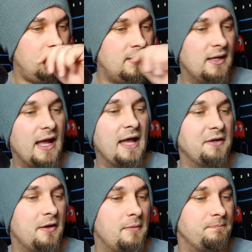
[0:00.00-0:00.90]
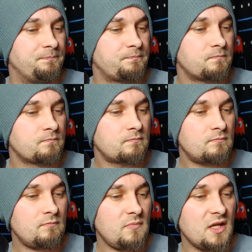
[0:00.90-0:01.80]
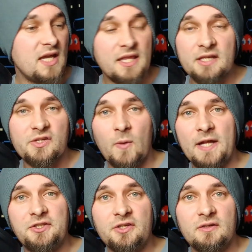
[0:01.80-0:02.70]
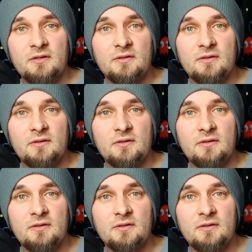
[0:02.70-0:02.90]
and um, yeah, they're Switch